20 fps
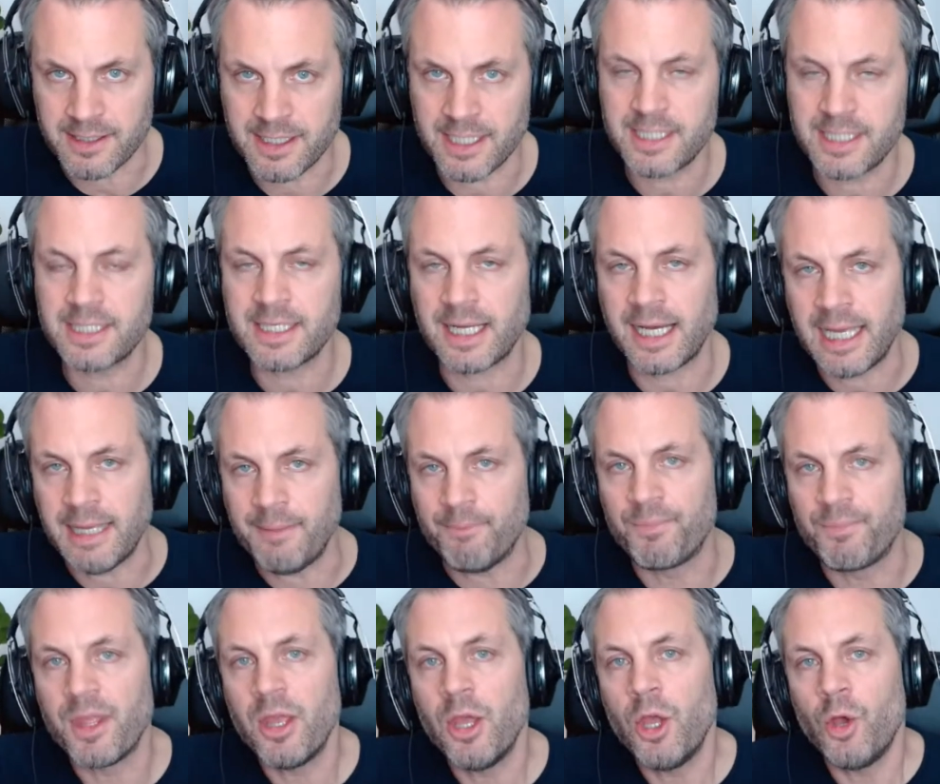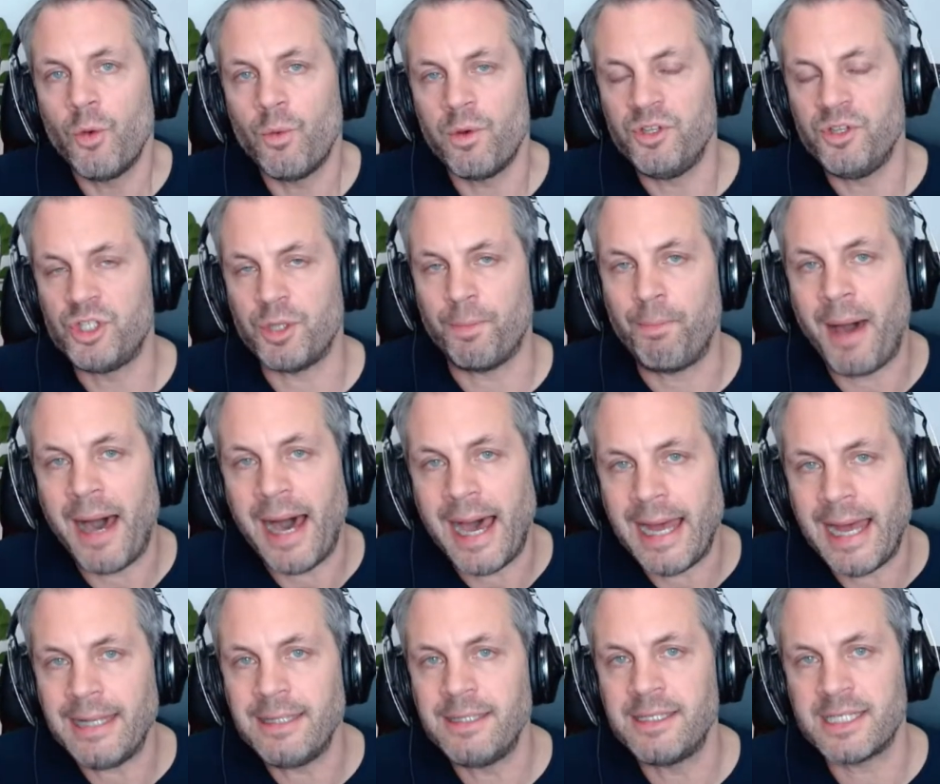This time when
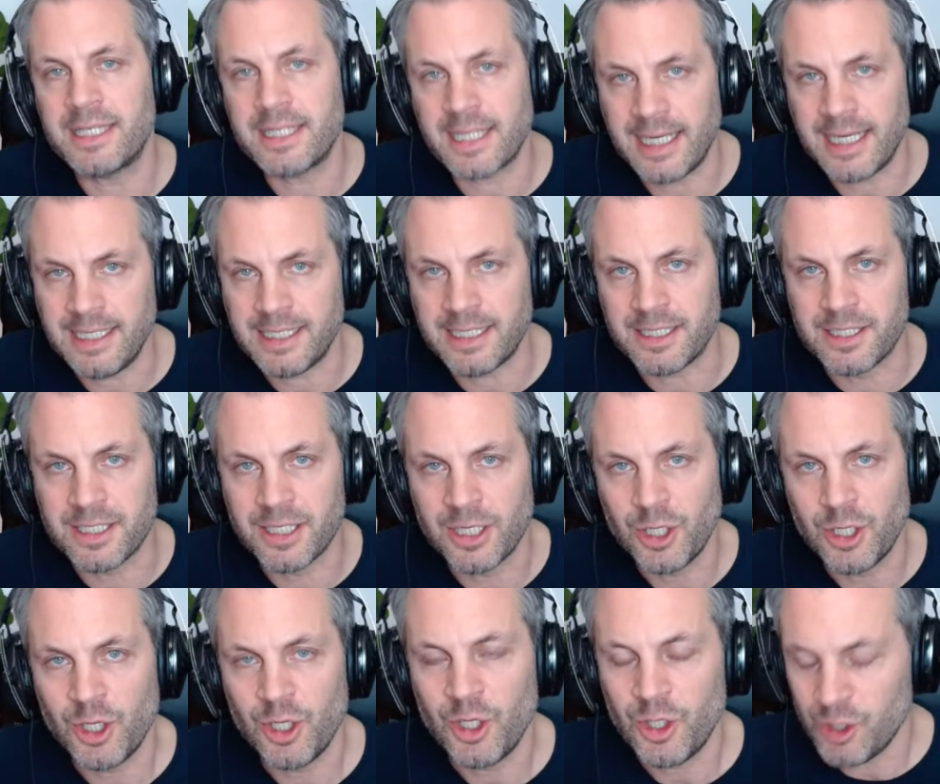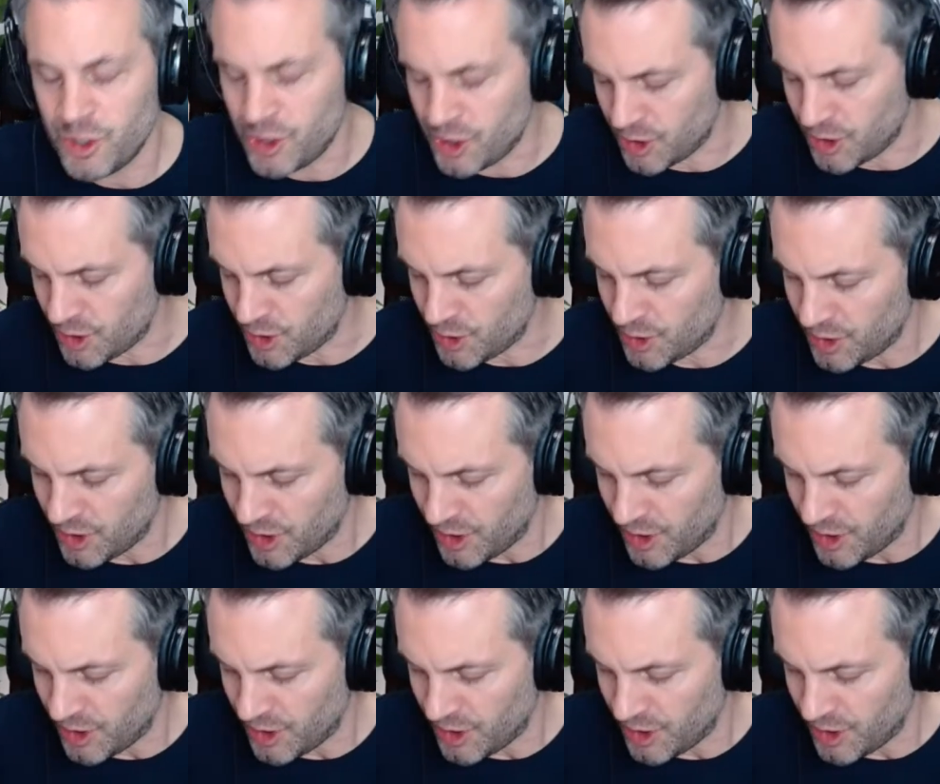Japan decided to